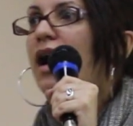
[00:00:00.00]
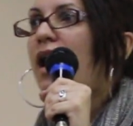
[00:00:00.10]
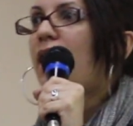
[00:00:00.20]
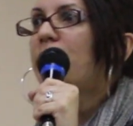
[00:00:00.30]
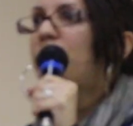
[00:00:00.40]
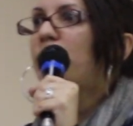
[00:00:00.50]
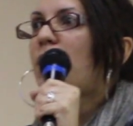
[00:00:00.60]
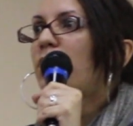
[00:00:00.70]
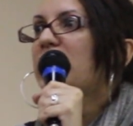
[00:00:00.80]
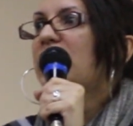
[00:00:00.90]

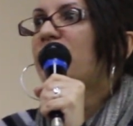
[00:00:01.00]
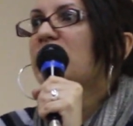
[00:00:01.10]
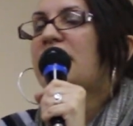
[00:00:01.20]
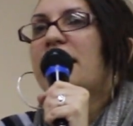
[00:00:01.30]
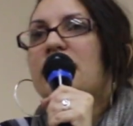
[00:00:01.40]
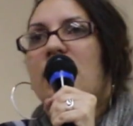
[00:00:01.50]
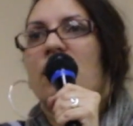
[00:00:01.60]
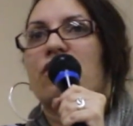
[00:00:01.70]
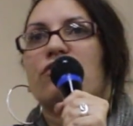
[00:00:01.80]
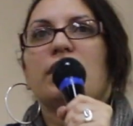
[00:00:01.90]
But we're giving like
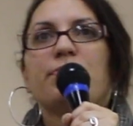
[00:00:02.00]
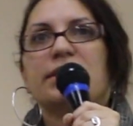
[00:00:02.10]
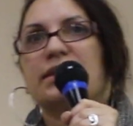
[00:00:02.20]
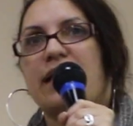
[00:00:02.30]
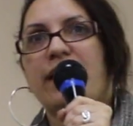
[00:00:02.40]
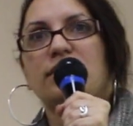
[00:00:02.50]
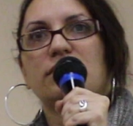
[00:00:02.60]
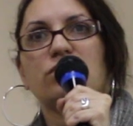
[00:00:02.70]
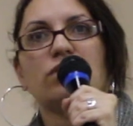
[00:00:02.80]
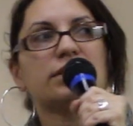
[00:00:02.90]

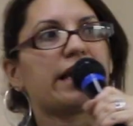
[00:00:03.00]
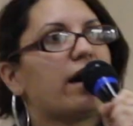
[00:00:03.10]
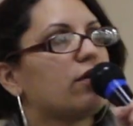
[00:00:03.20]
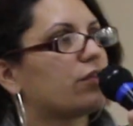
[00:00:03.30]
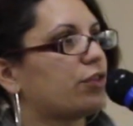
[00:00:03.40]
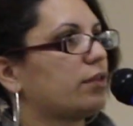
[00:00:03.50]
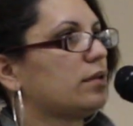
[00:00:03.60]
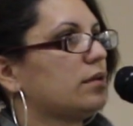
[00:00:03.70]
3% towards health,